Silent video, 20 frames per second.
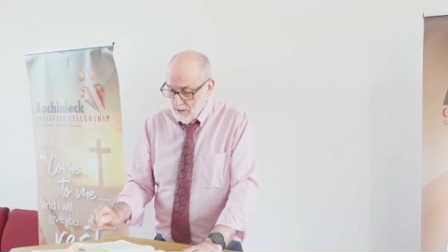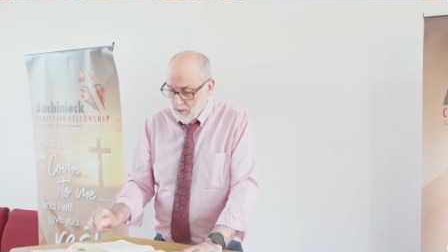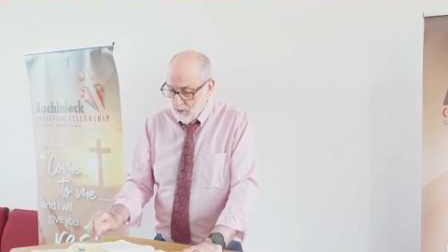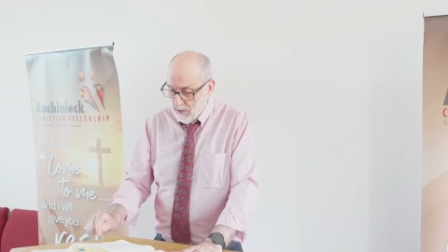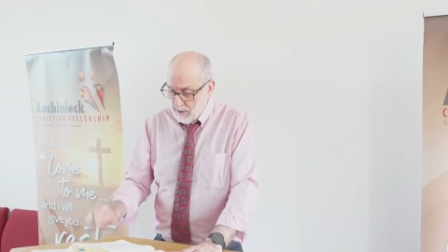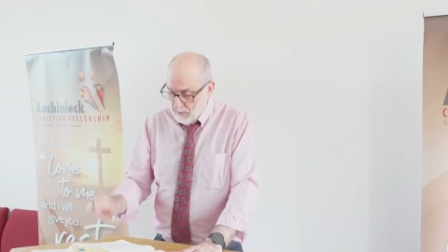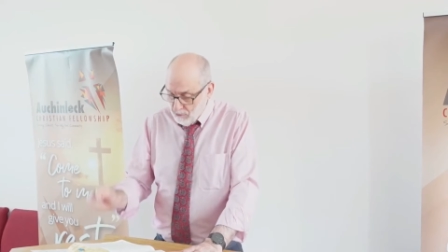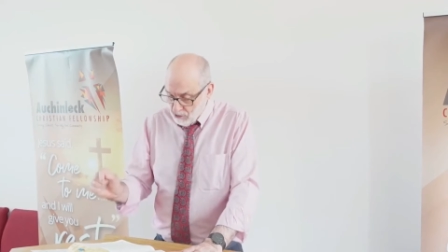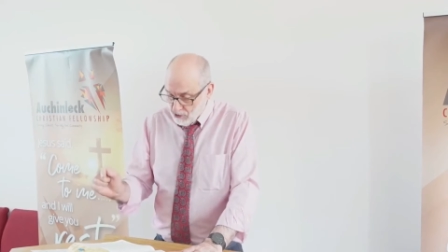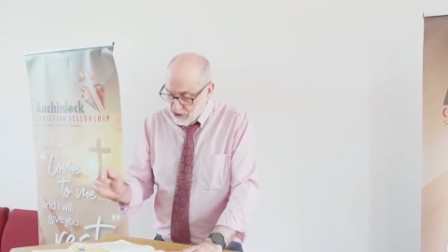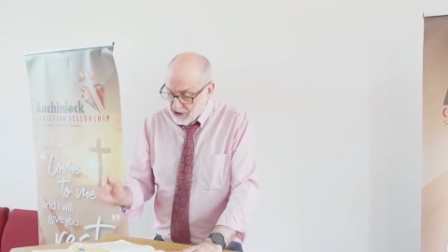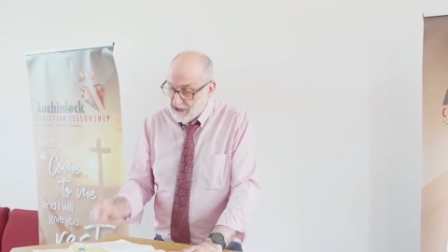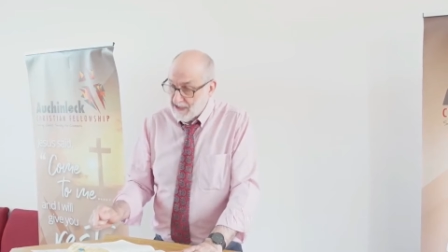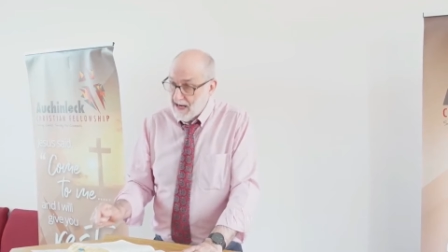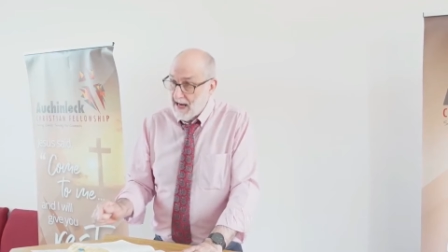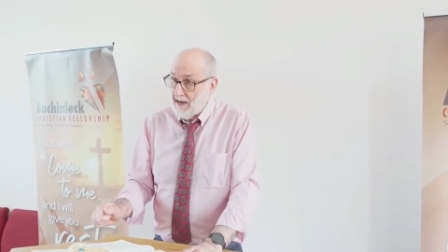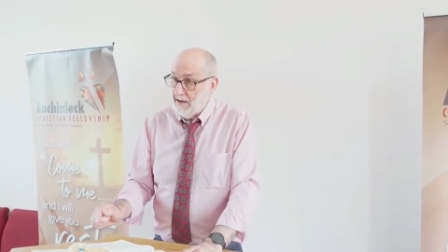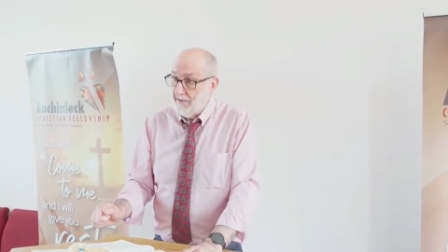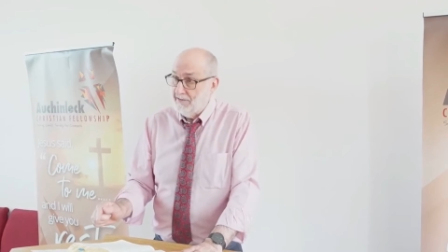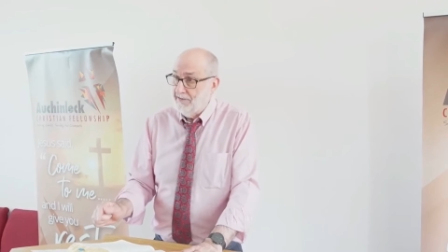we will
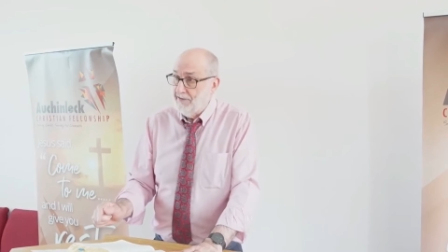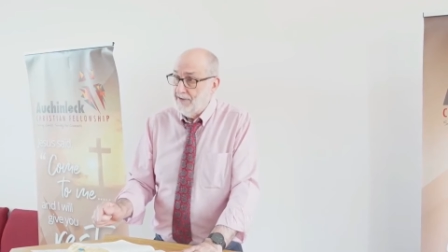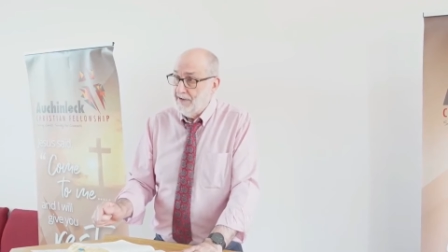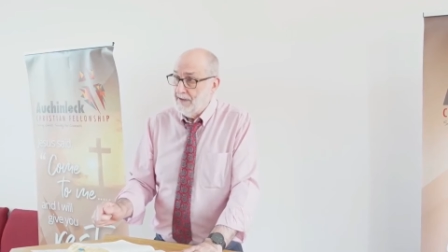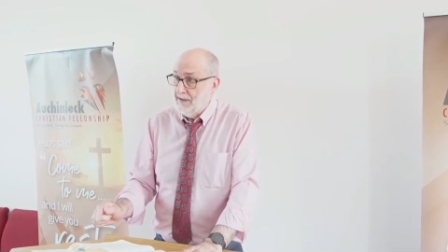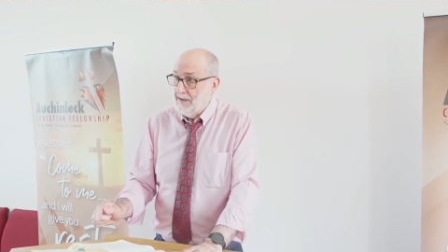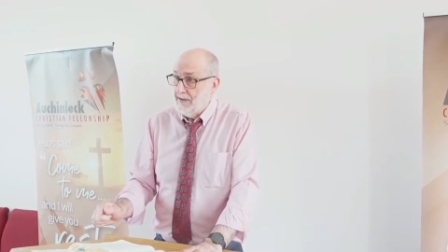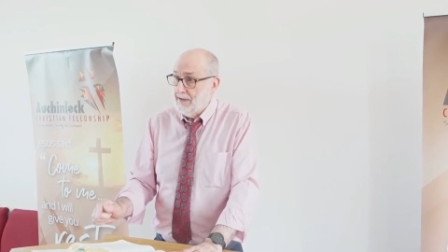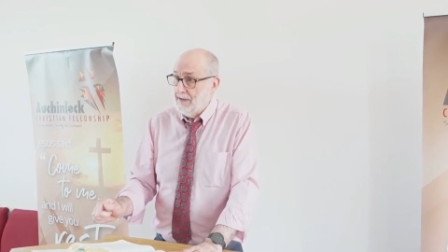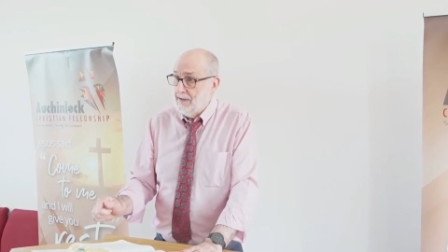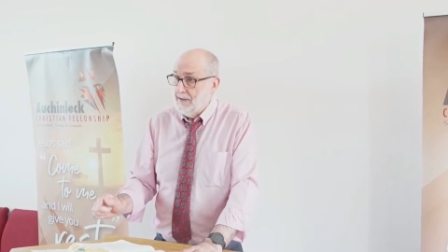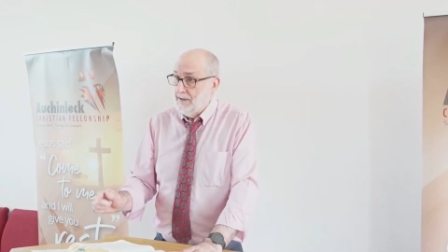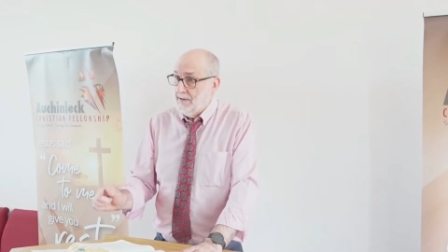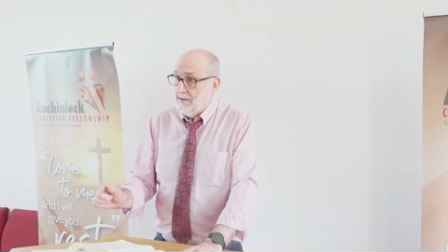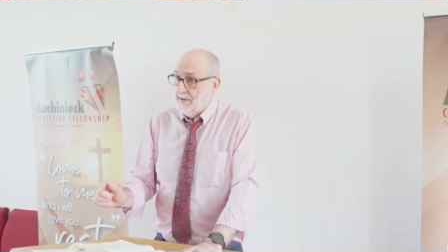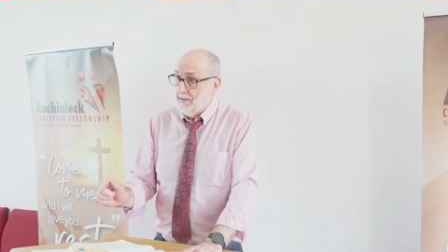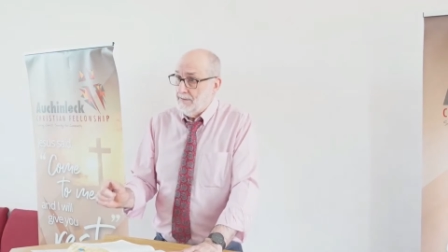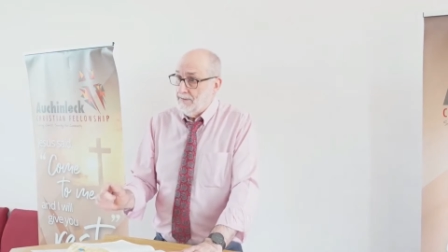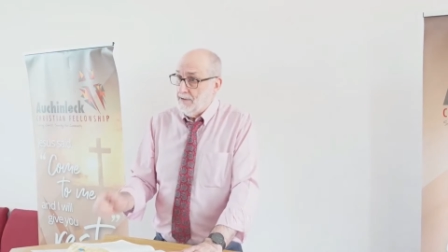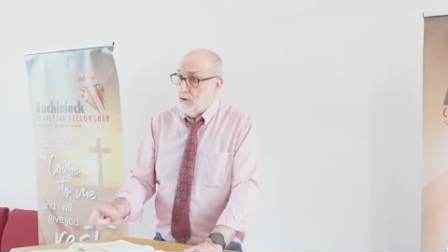serve
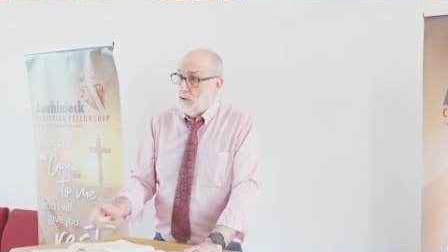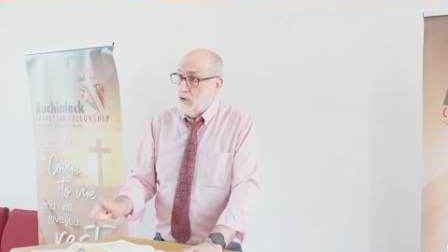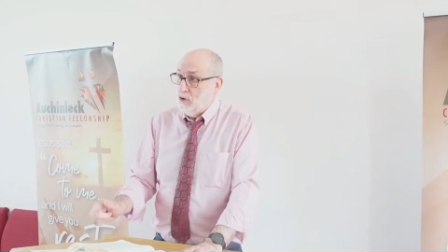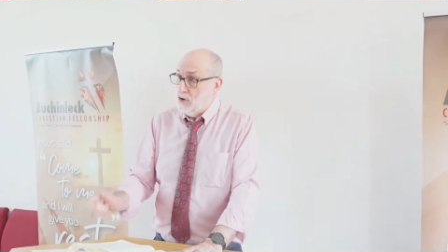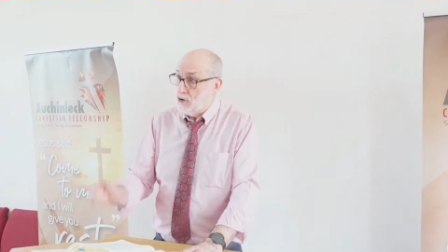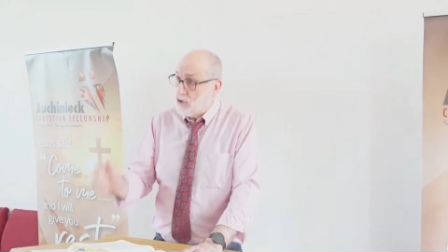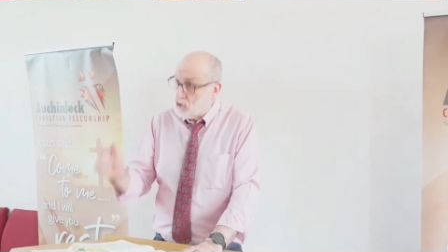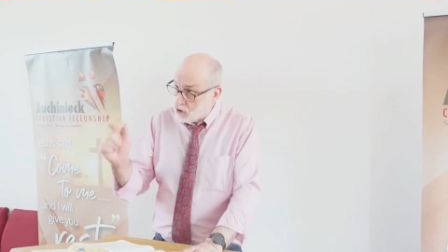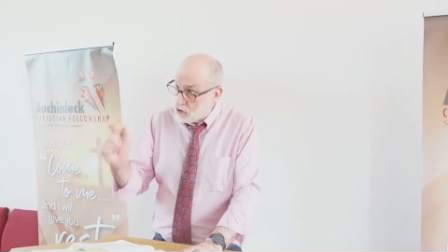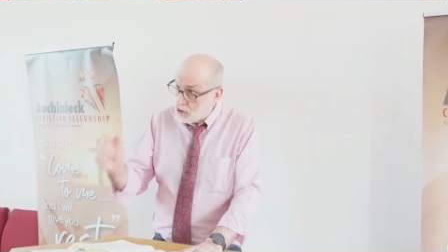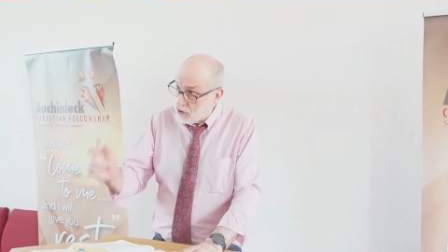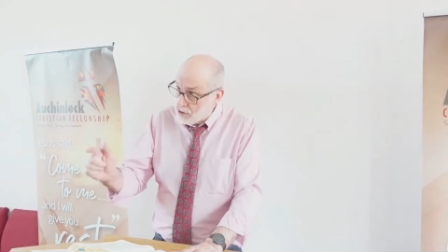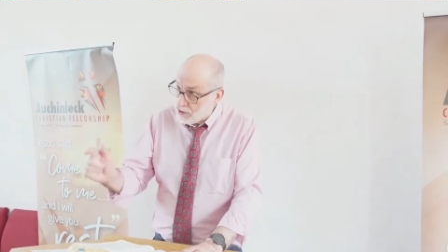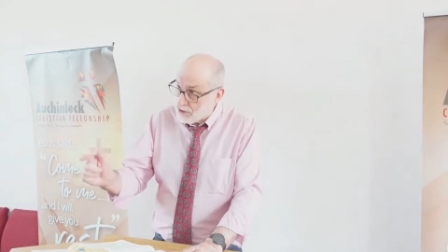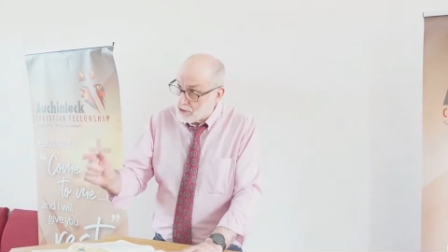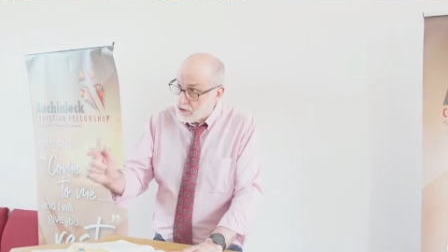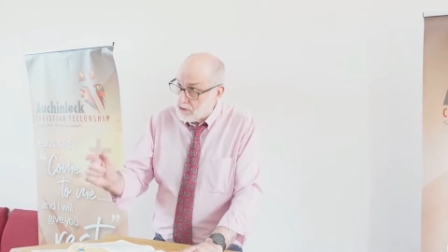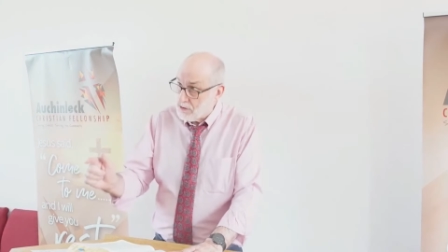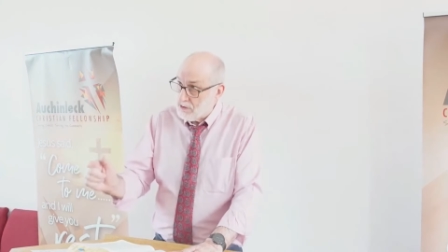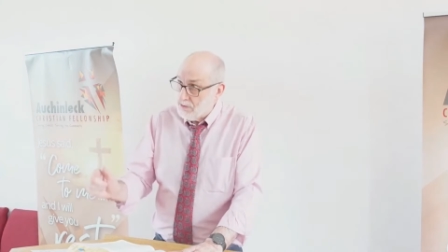the Lord.
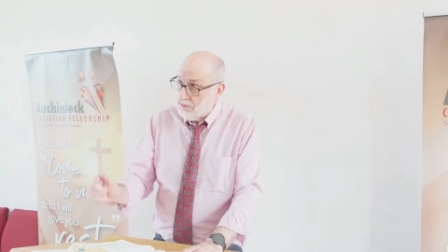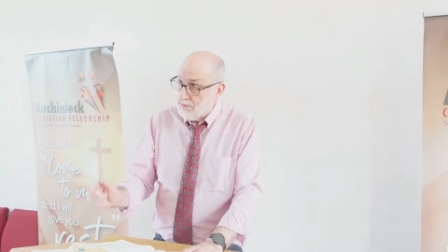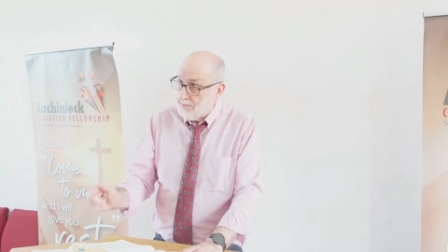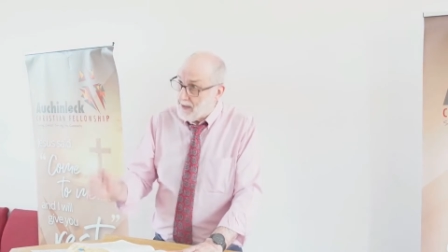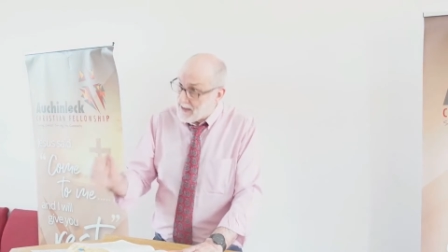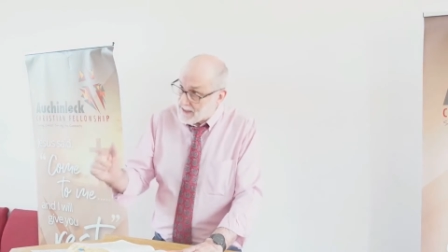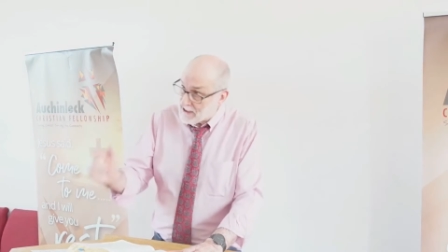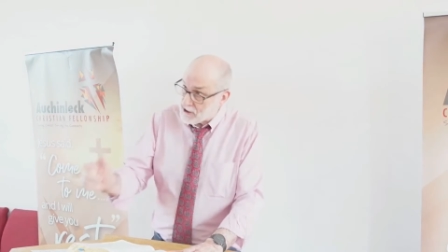Choose. Make